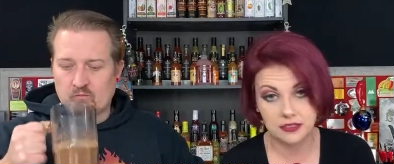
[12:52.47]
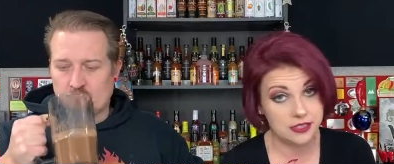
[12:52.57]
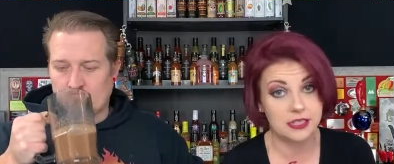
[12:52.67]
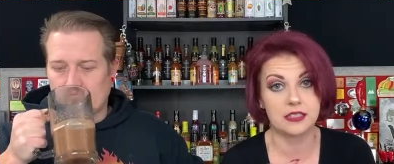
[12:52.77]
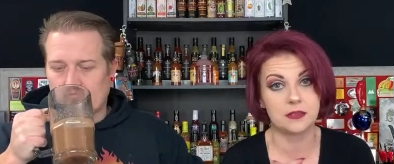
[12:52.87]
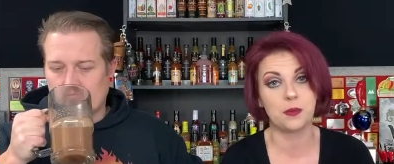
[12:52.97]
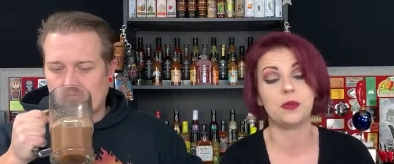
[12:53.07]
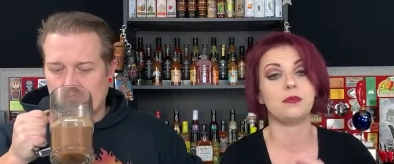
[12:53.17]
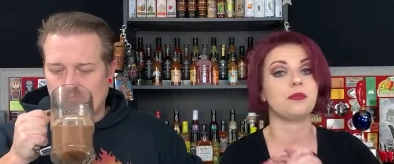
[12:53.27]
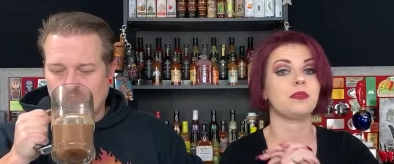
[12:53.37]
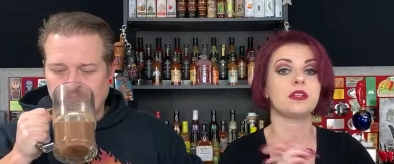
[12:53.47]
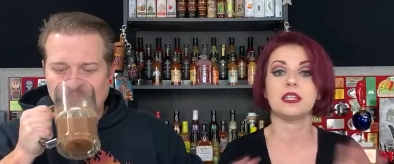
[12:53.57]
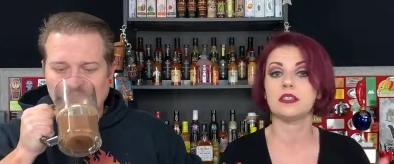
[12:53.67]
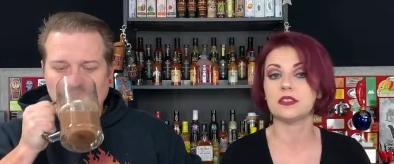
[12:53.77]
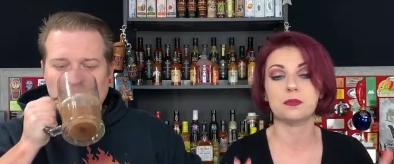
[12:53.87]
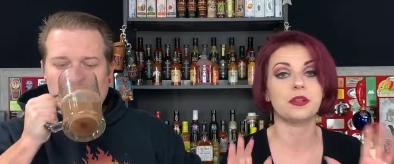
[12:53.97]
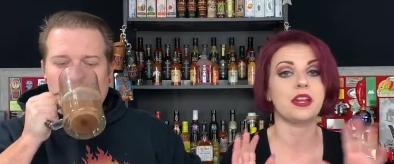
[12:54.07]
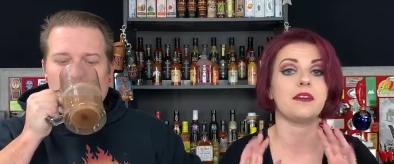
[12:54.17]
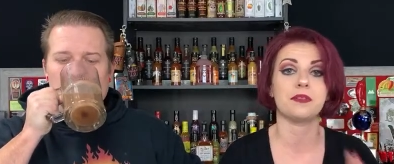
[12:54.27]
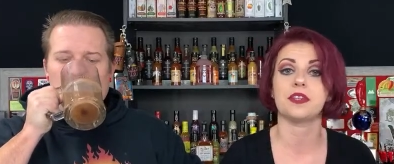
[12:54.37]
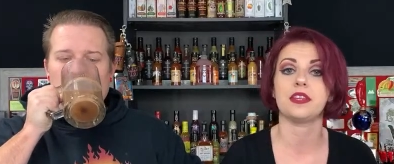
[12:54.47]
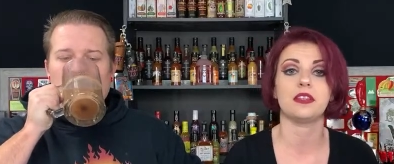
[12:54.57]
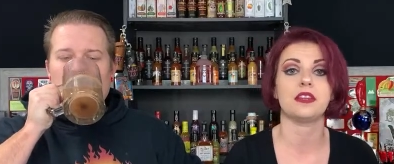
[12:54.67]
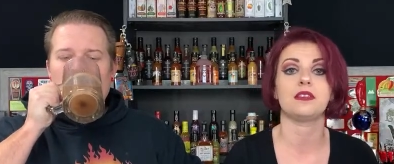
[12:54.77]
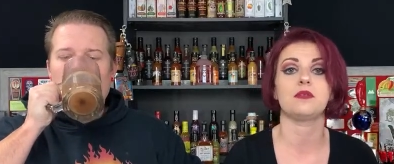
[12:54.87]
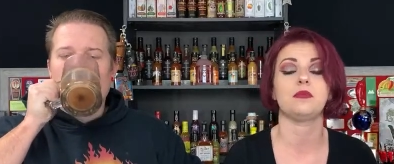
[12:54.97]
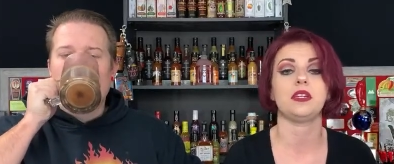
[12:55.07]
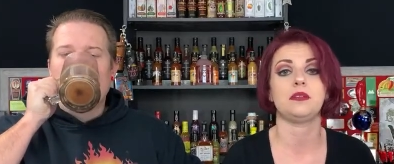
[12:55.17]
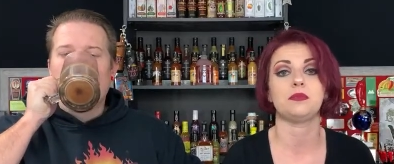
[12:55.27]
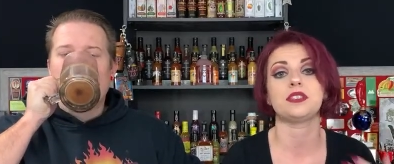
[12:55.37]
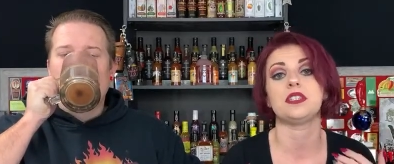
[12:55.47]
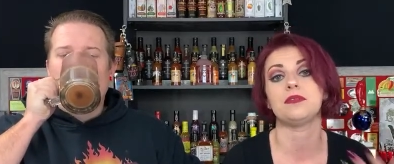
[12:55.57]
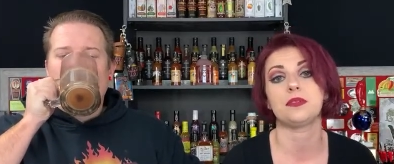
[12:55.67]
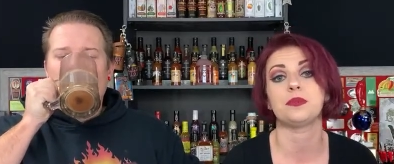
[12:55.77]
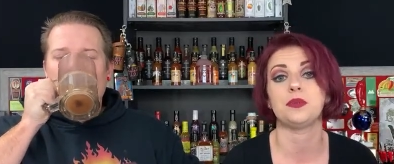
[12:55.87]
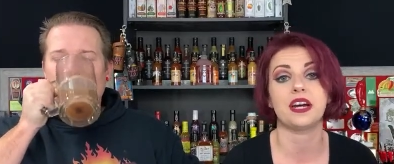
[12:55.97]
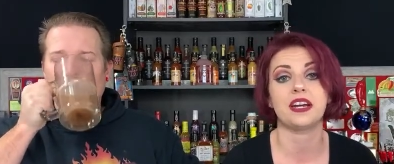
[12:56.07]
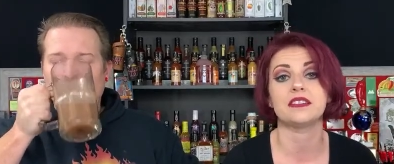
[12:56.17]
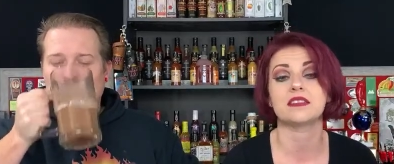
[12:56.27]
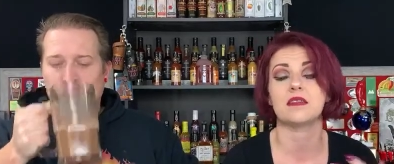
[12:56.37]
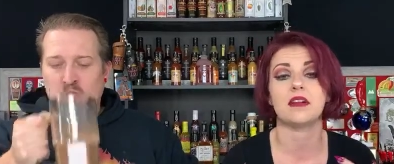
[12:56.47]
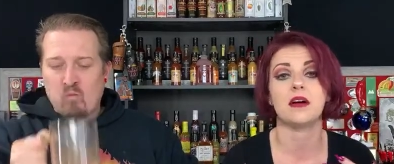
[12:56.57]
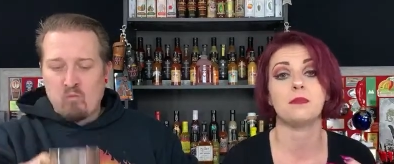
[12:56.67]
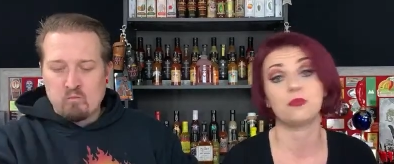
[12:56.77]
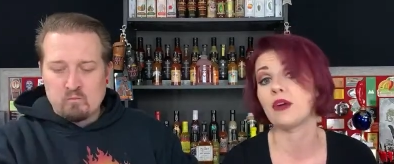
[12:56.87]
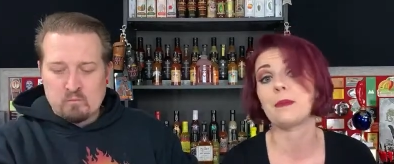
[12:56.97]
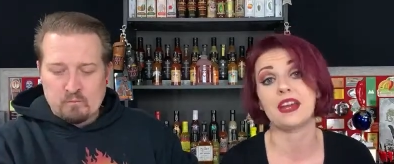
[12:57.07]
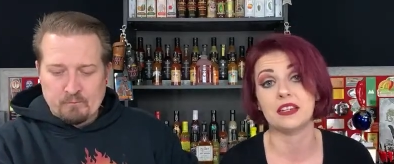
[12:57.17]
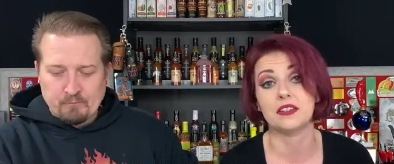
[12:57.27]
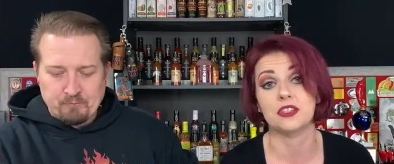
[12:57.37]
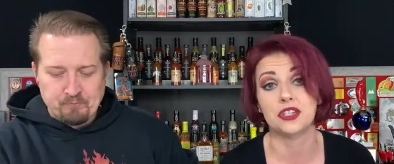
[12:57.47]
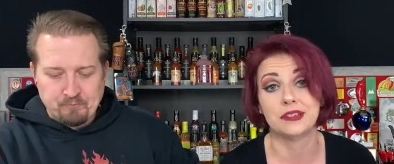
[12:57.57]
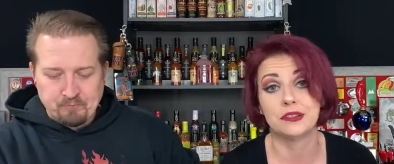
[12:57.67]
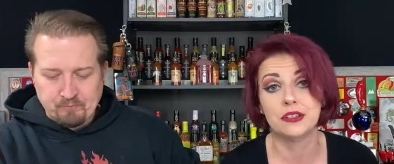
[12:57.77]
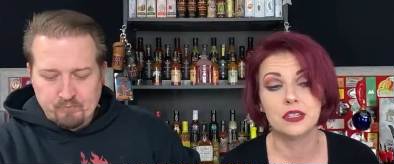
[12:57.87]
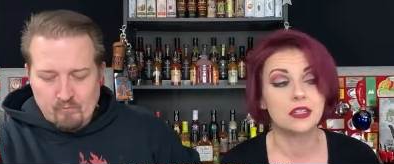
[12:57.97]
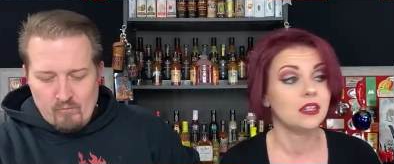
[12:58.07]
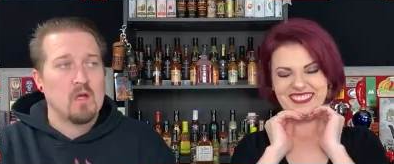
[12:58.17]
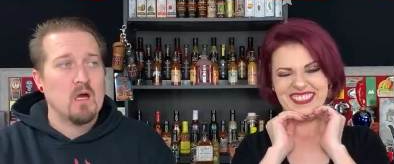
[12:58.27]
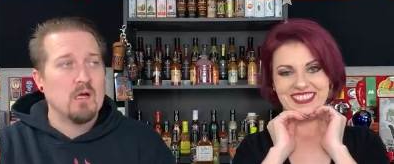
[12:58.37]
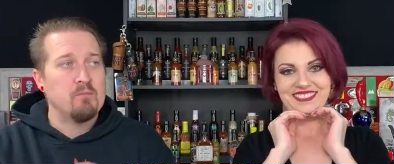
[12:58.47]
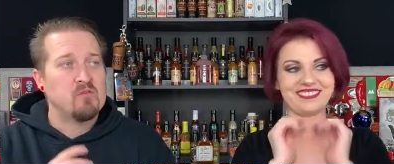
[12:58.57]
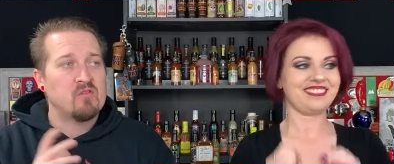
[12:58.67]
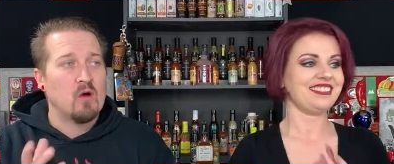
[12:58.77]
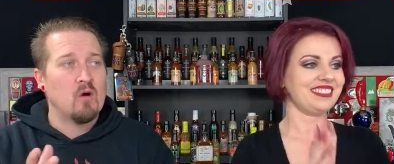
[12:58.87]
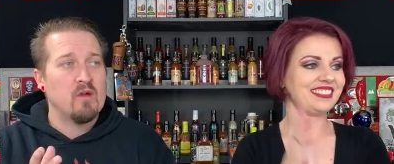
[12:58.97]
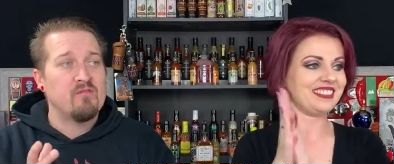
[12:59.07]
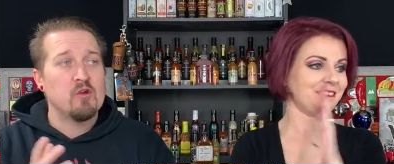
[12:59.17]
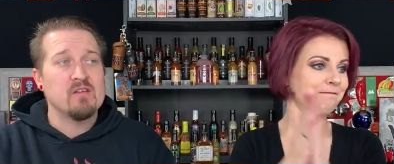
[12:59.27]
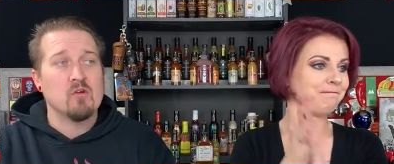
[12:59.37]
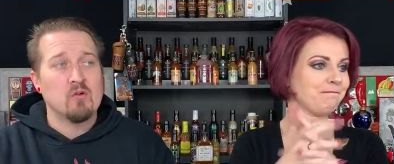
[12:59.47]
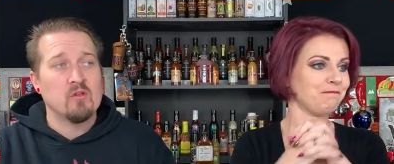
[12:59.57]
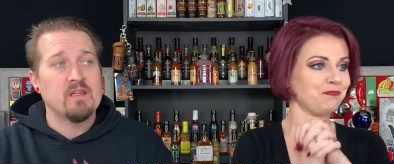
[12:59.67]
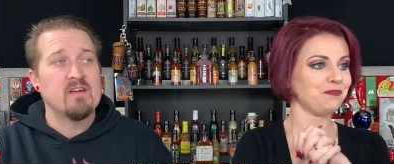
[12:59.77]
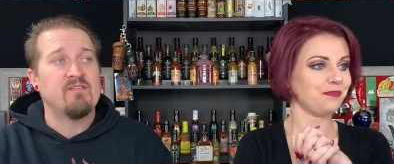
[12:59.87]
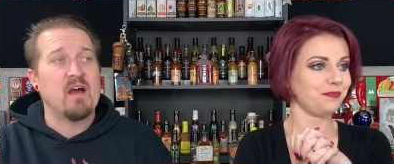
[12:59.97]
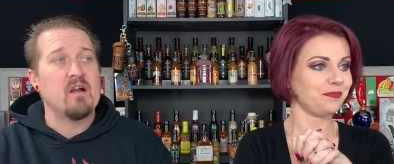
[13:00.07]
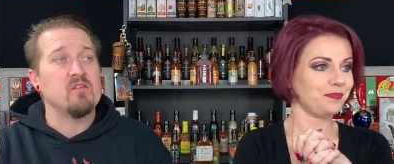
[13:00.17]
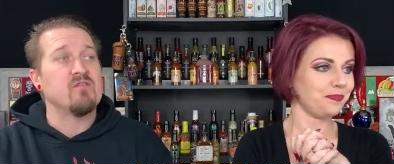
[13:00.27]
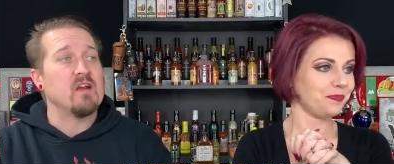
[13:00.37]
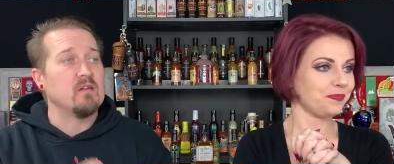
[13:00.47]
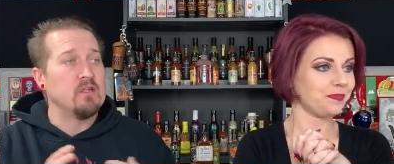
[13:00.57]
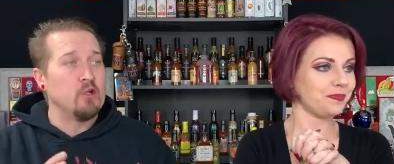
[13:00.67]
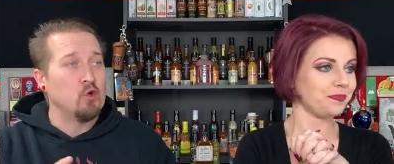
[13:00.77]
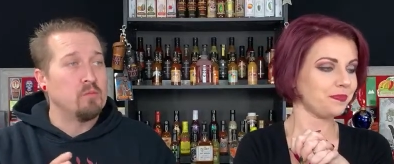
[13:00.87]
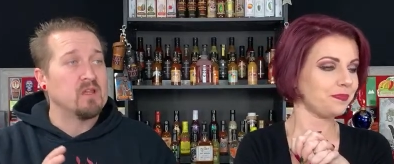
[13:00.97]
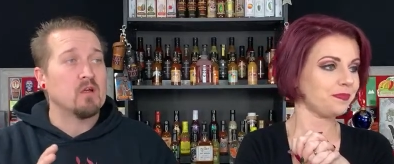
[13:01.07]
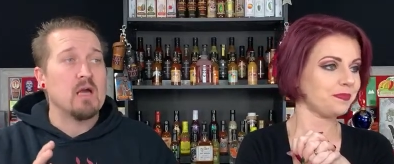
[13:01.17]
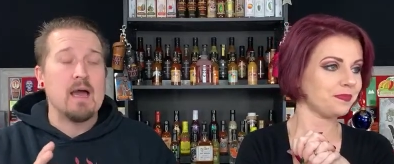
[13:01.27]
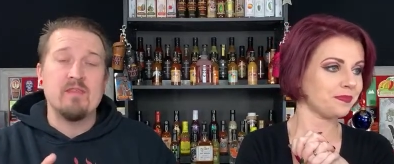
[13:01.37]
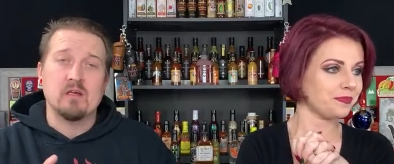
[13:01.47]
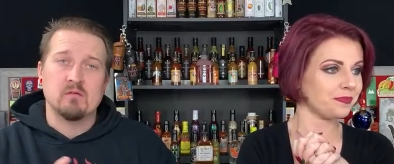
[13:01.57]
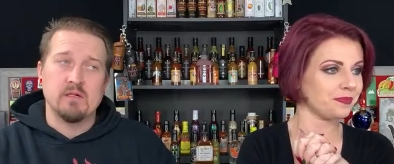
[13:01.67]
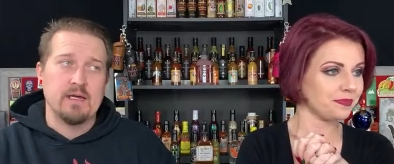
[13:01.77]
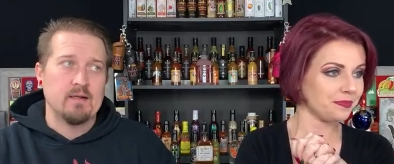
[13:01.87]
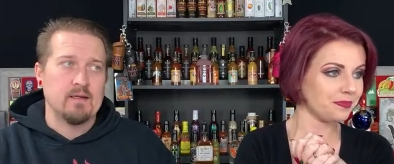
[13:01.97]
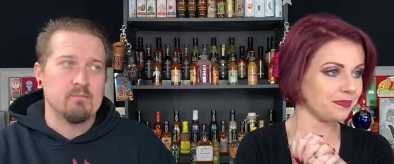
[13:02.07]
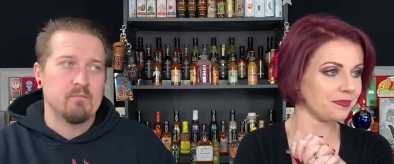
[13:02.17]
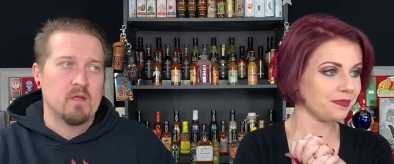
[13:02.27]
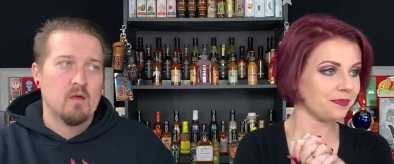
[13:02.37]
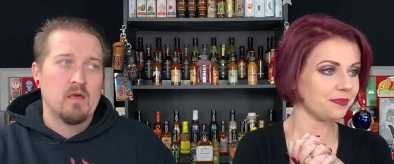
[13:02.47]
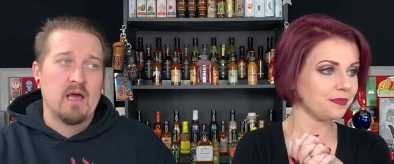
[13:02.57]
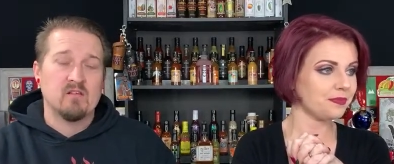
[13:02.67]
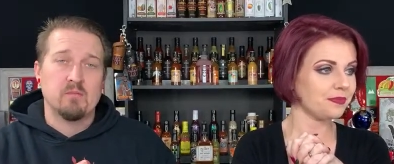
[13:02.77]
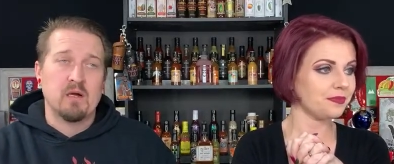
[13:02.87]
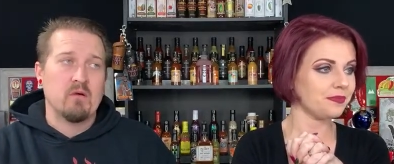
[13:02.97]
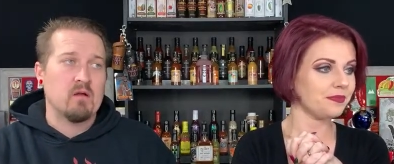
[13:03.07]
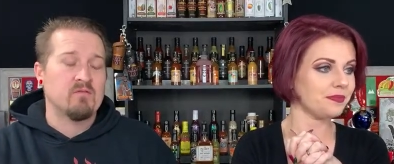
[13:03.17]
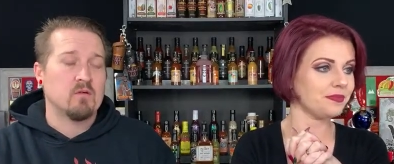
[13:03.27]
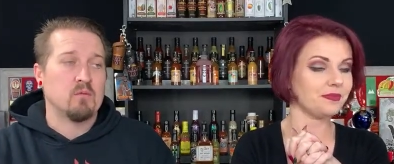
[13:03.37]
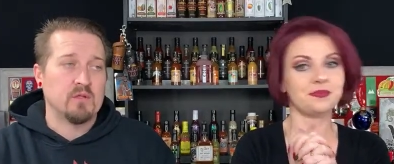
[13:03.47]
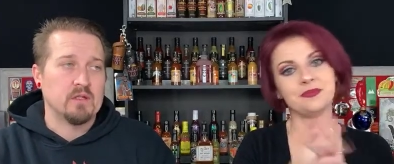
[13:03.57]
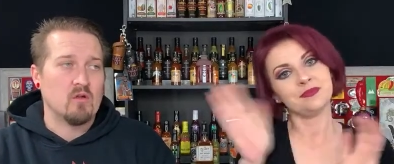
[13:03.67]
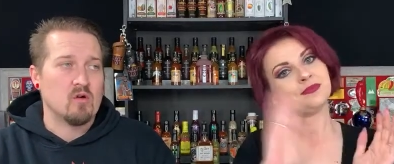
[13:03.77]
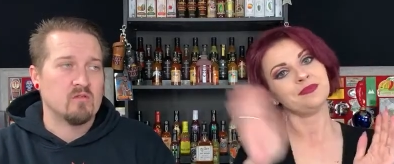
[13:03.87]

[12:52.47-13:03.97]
Speaker 1: because he is, but we really just put everything that we receive from you guys um, right back into the channel.
Speaker 2: Um, so if you guys don't know, League of Fire is fairly new, but the guy that created it has been around for a really long